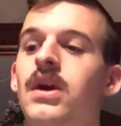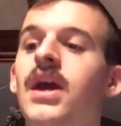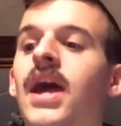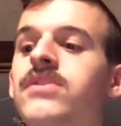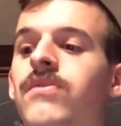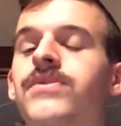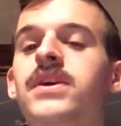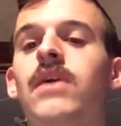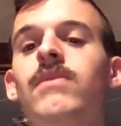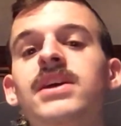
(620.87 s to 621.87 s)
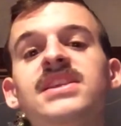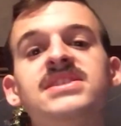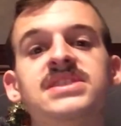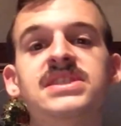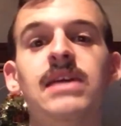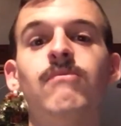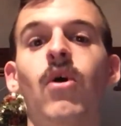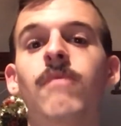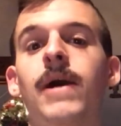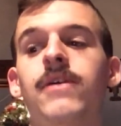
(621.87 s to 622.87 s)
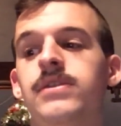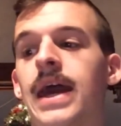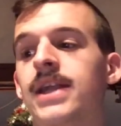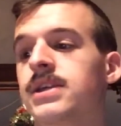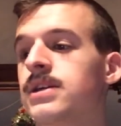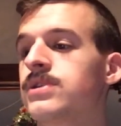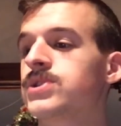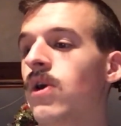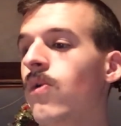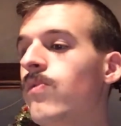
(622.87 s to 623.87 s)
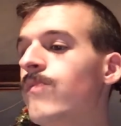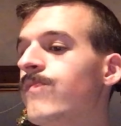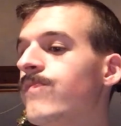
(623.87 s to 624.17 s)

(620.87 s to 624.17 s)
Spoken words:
And I don't think I really need to say more about that. So,